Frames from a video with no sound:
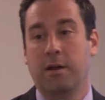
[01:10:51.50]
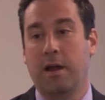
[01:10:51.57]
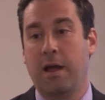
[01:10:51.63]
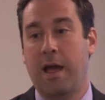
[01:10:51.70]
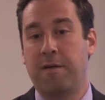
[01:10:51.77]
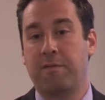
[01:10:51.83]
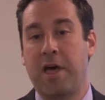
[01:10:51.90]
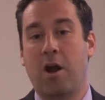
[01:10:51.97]

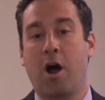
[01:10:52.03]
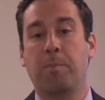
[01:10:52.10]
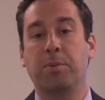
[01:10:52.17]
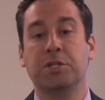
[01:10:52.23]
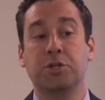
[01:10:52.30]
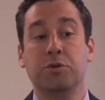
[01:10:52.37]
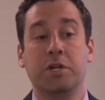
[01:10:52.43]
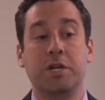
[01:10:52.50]
Have that
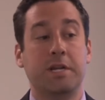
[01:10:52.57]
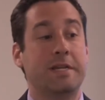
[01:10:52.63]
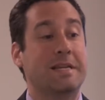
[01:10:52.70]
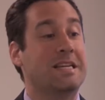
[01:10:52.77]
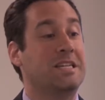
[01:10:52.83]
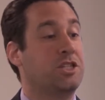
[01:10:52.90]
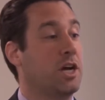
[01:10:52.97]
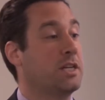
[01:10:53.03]
opportunity
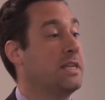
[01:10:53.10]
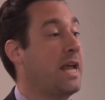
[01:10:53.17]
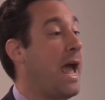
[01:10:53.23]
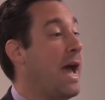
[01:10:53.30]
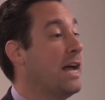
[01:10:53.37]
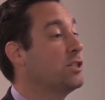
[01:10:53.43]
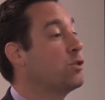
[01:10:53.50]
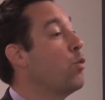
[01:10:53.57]
to just
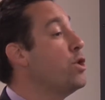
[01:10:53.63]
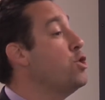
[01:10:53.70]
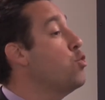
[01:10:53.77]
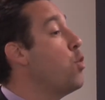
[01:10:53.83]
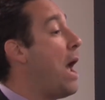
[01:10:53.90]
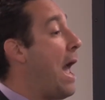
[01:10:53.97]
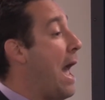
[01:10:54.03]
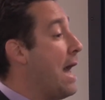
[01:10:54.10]
ask. When
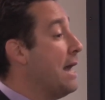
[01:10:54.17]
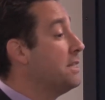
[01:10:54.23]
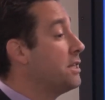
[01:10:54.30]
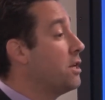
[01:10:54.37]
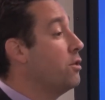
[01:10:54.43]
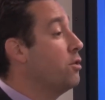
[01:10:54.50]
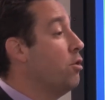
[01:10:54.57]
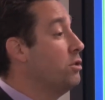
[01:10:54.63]
you ask
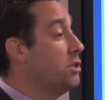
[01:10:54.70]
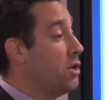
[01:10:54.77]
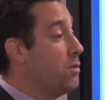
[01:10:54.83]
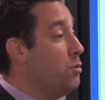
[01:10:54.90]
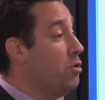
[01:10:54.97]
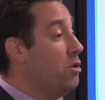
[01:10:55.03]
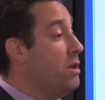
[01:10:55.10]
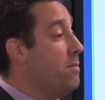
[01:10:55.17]
those
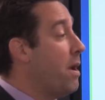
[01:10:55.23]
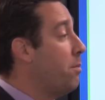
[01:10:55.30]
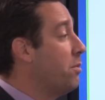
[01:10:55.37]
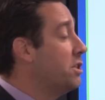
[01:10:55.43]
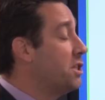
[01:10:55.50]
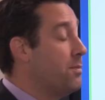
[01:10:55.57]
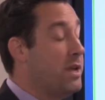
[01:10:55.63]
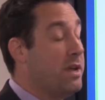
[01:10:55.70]
community
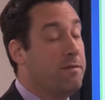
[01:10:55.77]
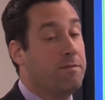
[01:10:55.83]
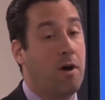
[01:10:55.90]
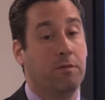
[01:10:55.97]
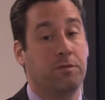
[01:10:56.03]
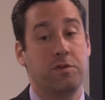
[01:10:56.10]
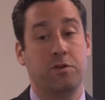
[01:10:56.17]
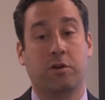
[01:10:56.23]
members to be
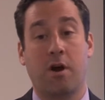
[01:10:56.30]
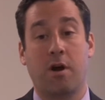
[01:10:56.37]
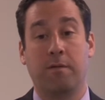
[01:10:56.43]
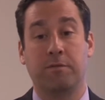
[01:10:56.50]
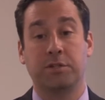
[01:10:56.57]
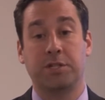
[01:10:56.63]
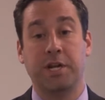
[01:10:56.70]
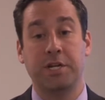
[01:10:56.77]
involved in your
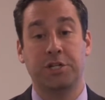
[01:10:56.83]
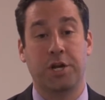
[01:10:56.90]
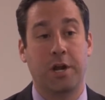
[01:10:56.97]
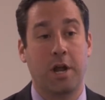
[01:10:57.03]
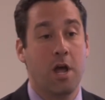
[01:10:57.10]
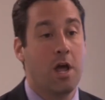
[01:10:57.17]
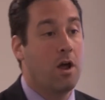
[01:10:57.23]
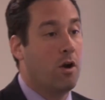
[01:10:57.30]
conversation,
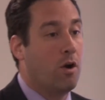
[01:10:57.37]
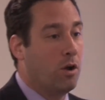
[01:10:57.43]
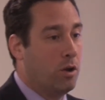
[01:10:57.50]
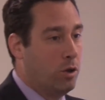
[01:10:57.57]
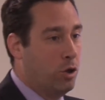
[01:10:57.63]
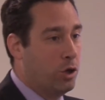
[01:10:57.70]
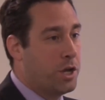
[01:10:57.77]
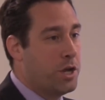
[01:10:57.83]

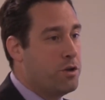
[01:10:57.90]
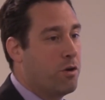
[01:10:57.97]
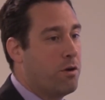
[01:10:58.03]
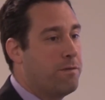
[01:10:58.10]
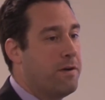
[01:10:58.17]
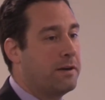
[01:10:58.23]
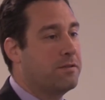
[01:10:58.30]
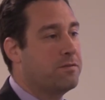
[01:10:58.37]
look at your
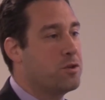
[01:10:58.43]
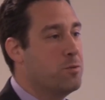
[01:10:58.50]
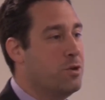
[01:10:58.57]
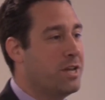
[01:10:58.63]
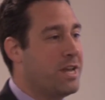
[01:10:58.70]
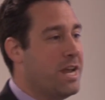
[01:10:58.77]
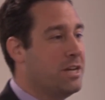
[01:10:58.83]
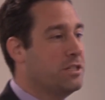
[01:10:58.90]
effective
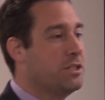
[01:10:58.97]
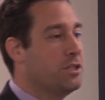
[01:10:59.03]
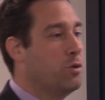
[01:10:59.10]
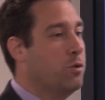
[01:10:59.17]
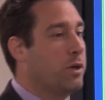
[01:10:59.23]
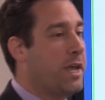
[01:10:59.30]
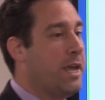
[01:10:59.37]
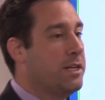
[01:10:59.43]
communications
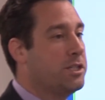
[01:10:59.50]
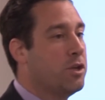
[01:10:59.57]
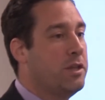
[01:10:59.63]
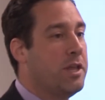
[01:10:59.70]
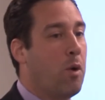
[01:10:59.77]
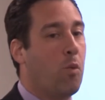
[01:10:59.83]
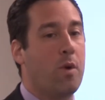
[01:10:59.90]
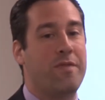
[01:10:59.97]
toolkit so
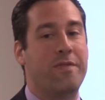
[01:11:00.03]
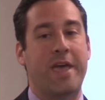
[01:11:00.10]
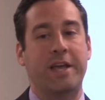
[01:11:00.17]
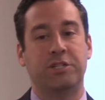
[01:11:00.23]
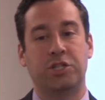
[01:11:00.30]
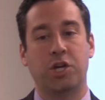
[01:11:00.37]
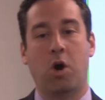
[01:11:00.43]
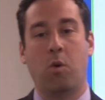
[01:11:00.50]
that when they
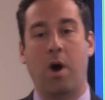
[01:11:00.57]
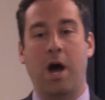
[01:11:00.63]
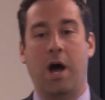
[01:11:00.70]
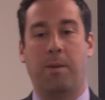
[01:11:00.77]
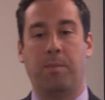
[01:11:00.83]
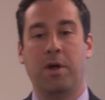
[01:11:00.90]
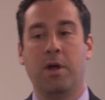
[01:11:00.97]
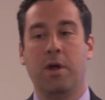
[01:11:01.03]
show up,